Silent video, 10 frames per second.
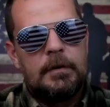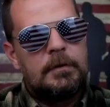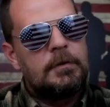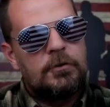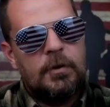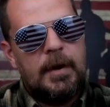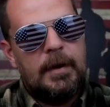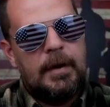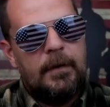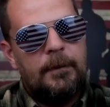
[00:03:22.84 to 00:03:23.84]
Just try
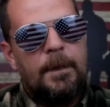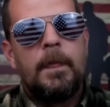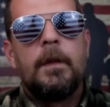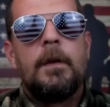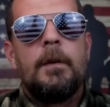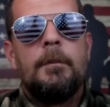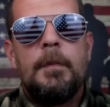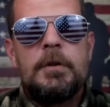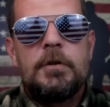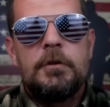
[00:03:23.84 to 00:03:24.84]
it out.
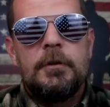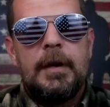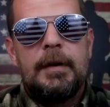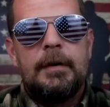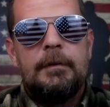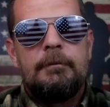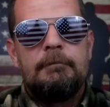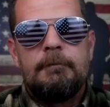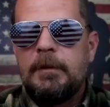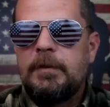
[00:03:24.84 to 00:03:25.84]
Measure your head.
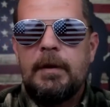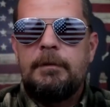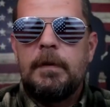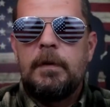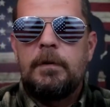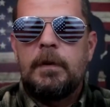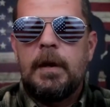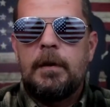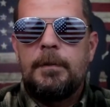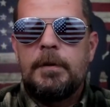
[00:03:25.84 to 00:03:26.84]
He's got videos on
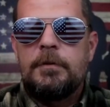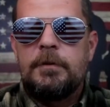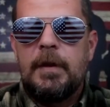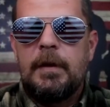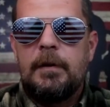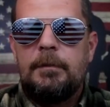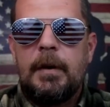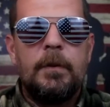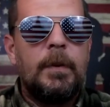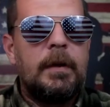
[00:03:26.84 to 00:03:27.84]
how to measure his head. By
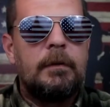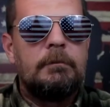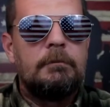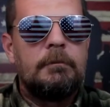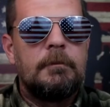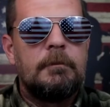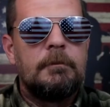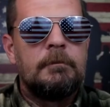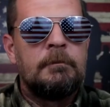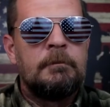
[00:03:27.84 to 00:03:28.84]
the way,
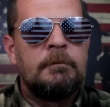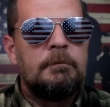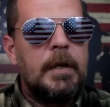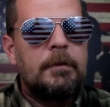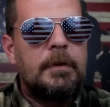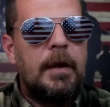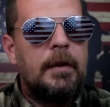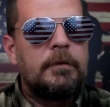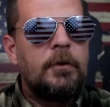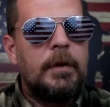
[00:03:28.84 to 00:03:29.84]
Microdot
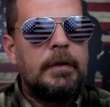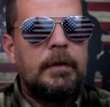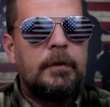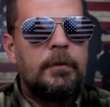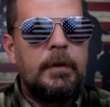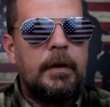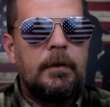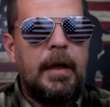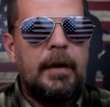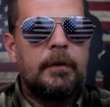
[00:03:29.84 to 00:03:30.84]
has no idea who the hell
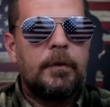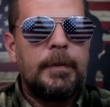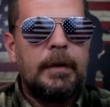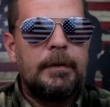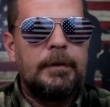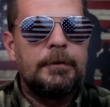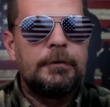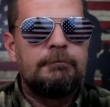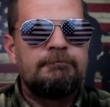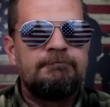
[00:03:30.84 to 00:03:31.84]
Cactical Main is.
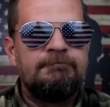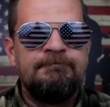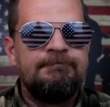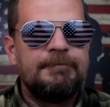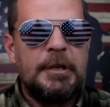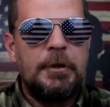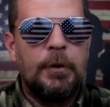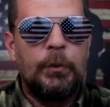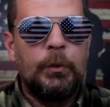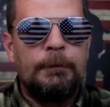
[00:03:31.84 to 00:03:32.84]
They
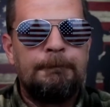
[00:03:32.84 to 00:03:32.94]
don't.